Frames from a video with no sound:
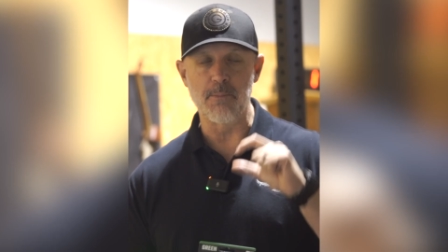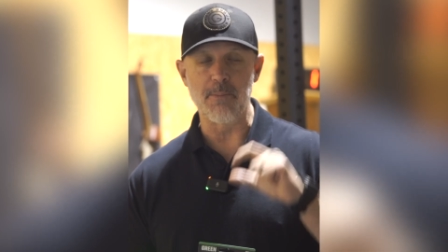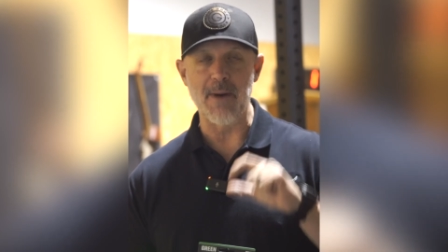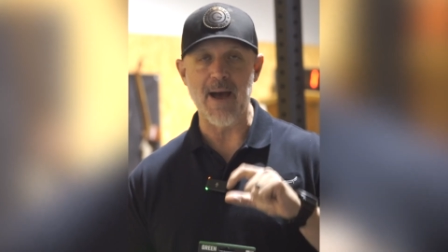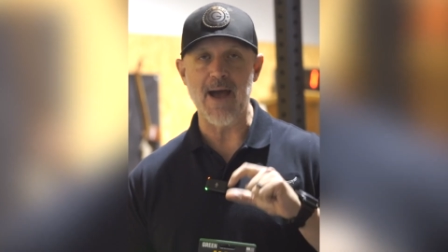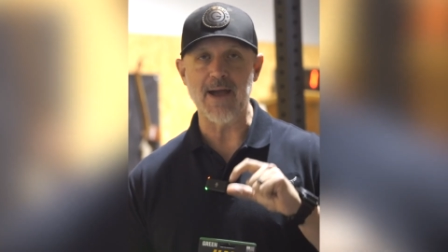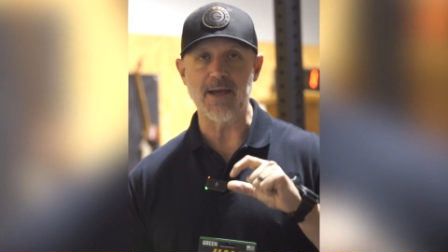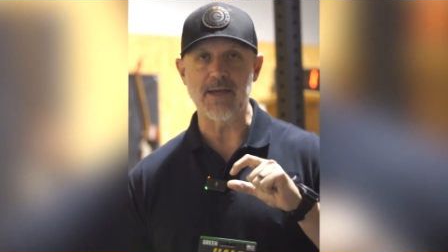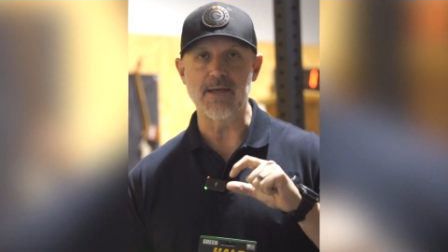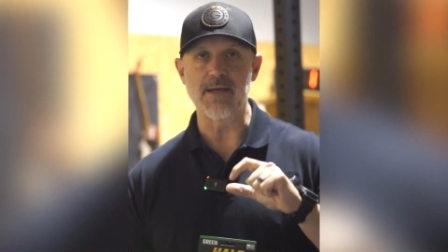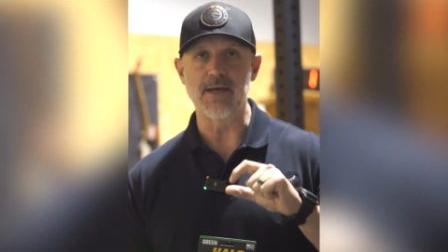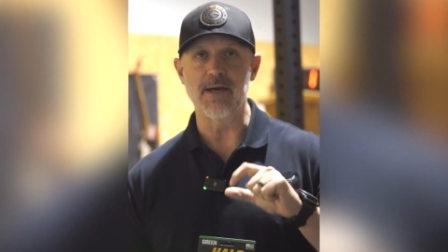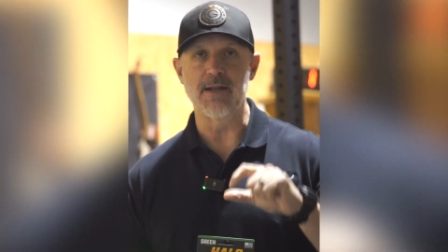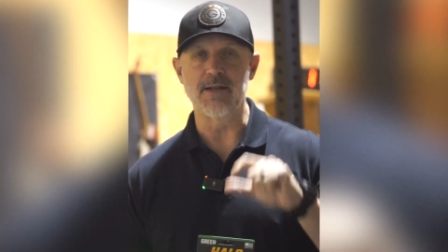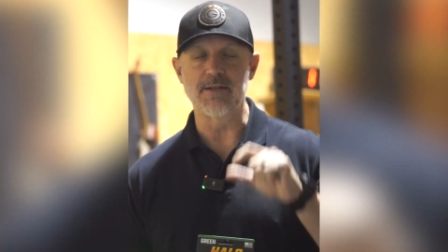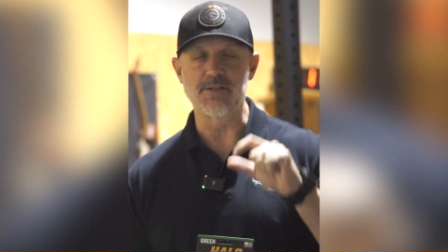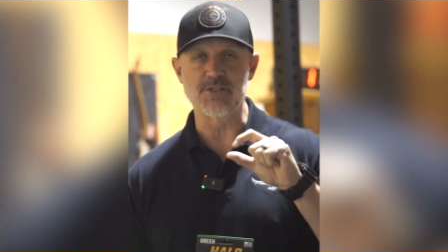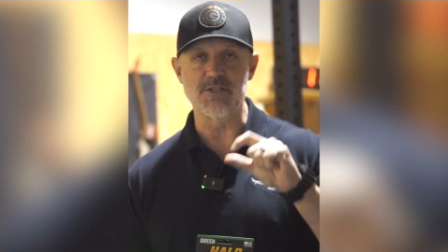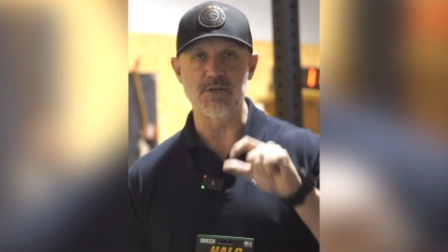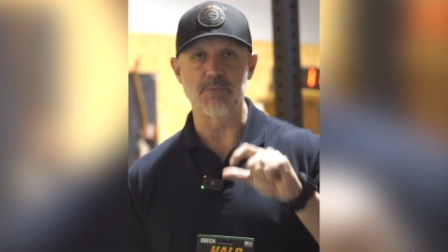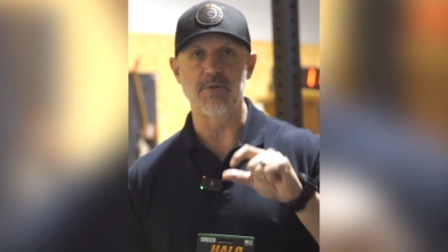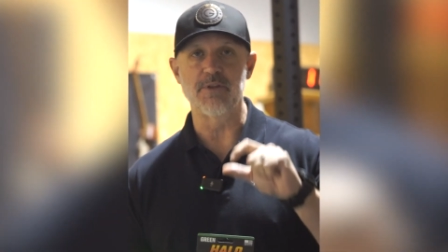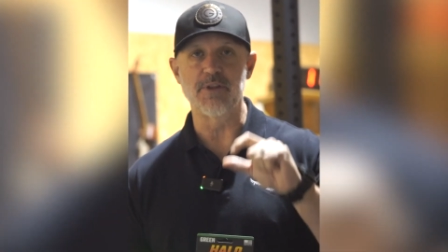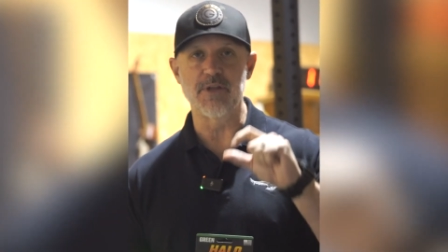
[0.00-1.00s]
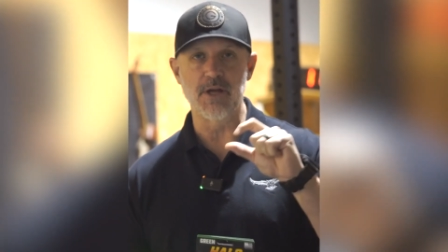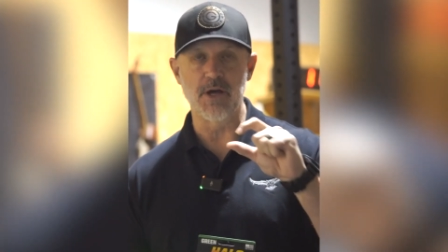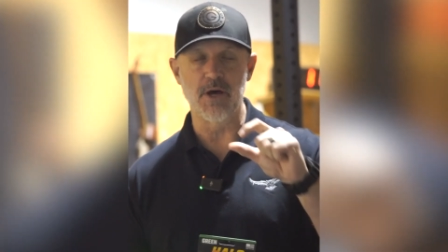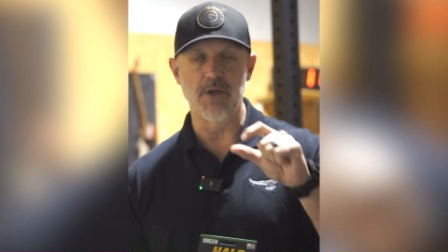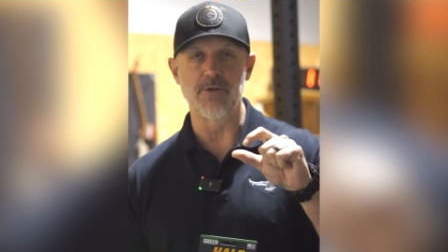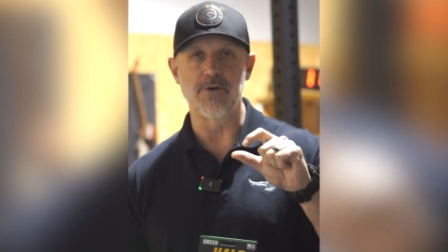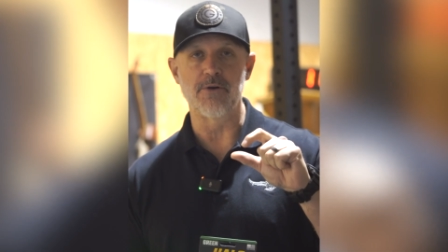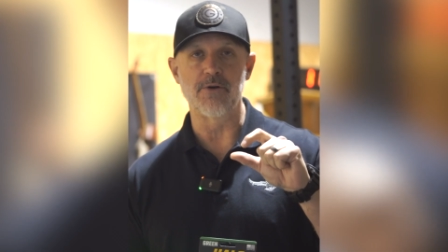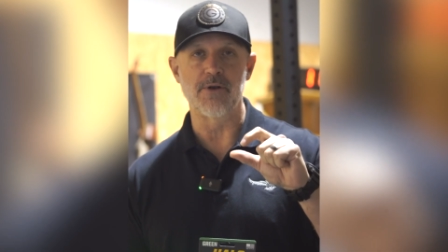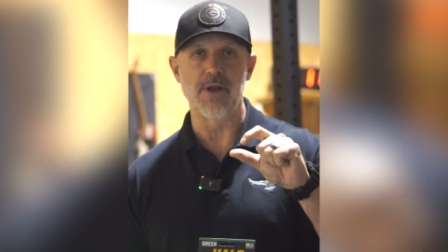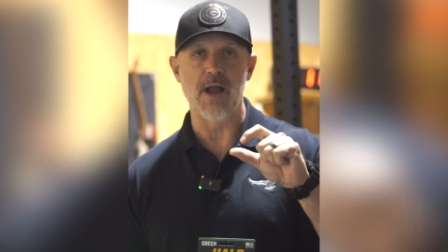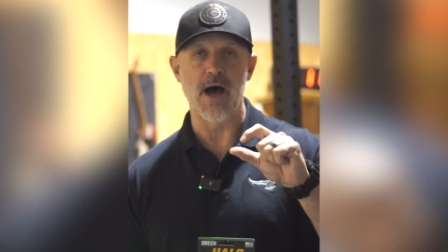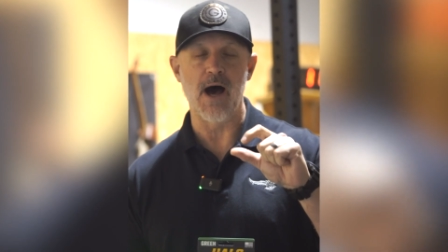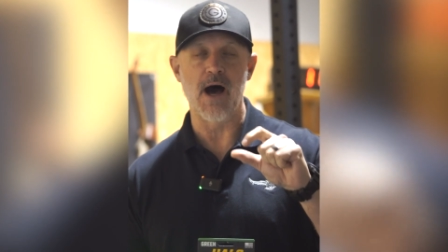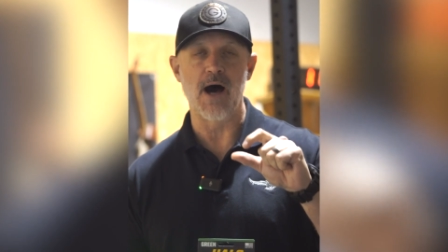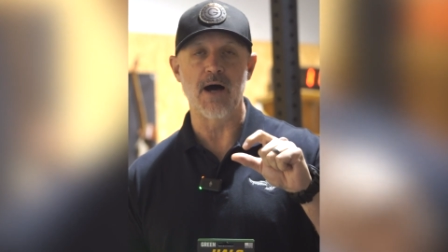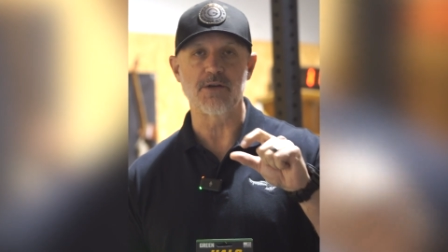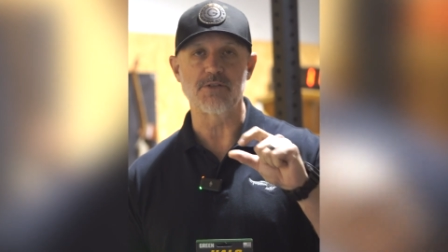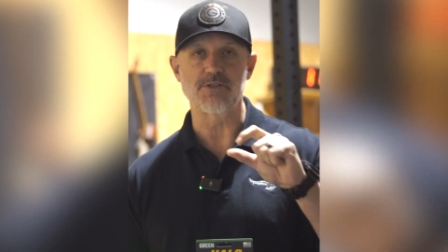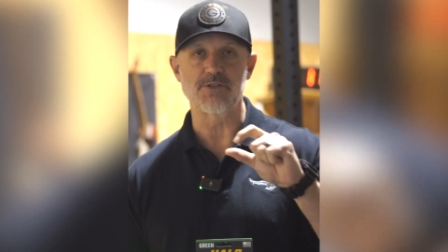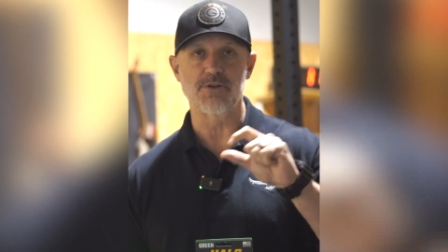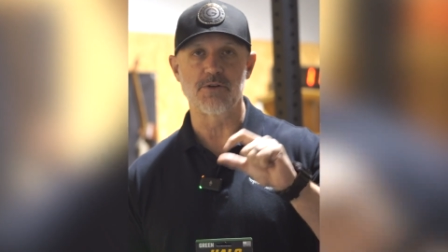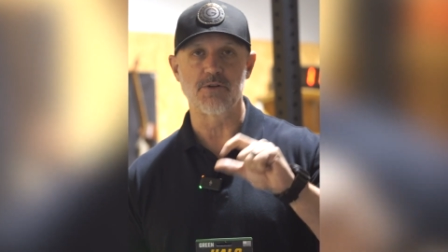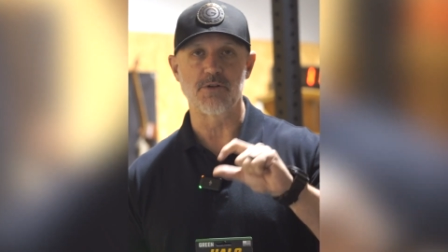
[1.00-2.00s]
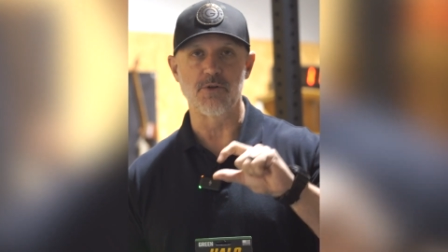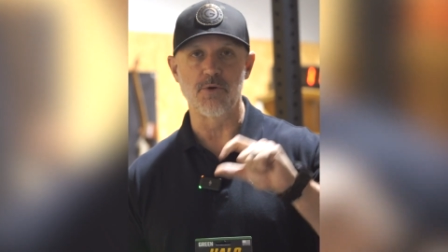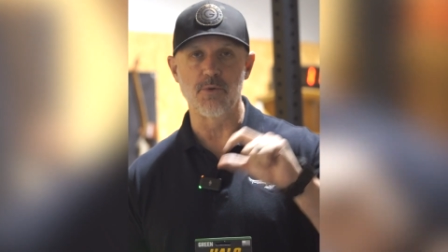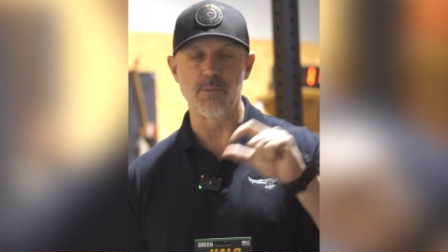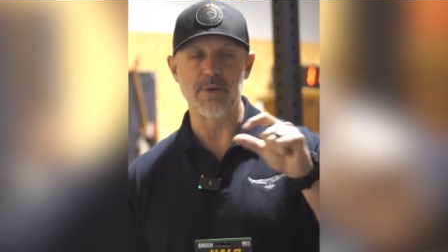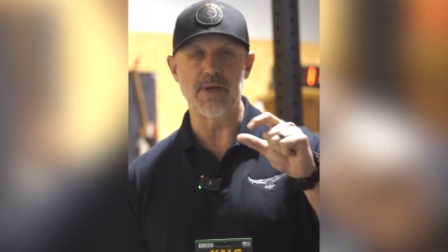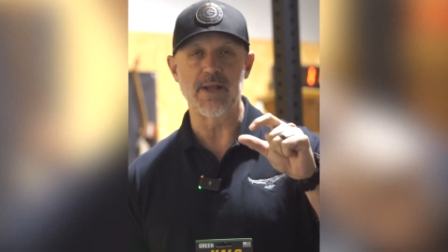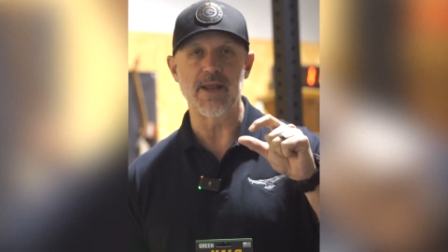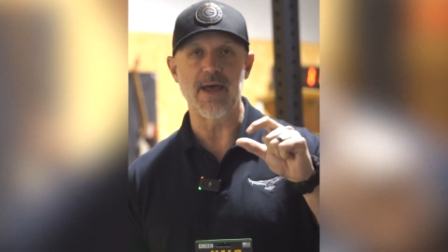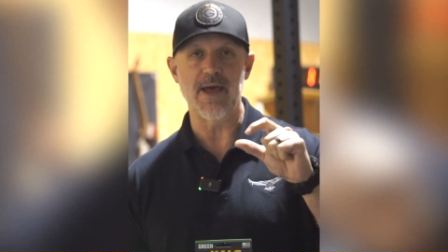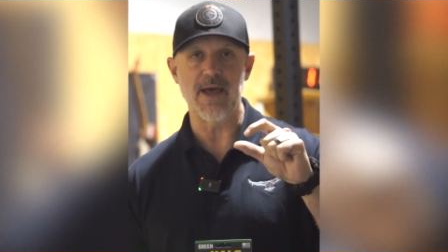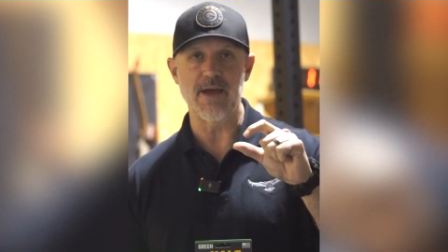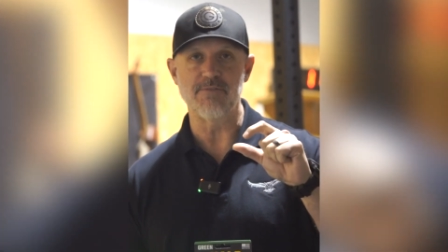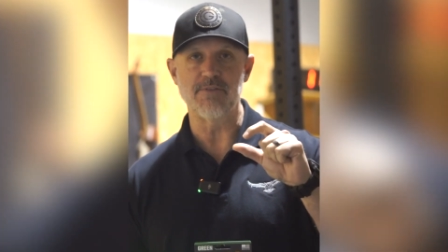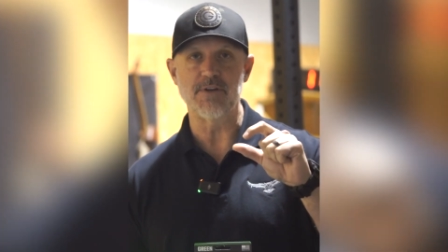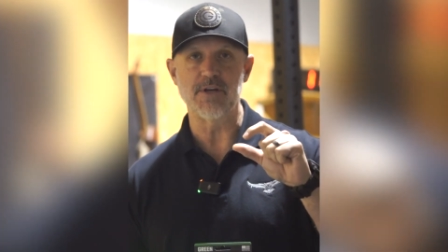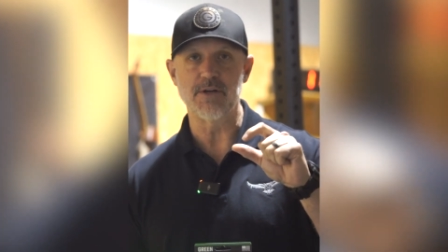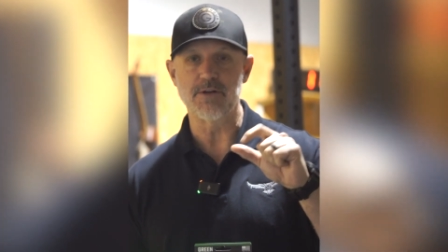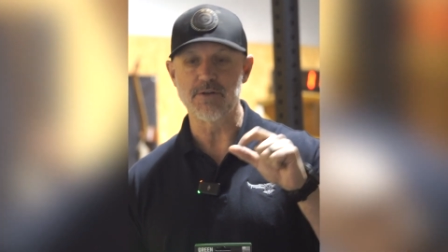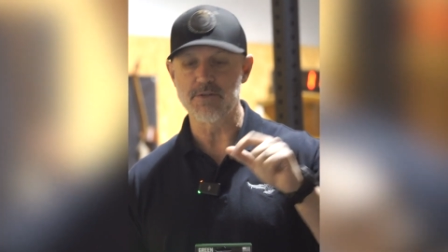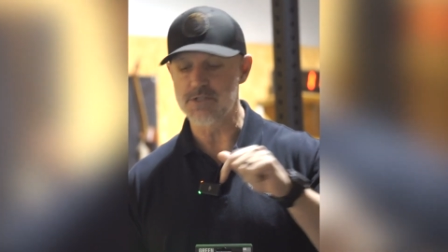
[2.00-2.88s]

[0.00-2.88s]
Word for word: back end, and some of the other nocks are a little bit heavier.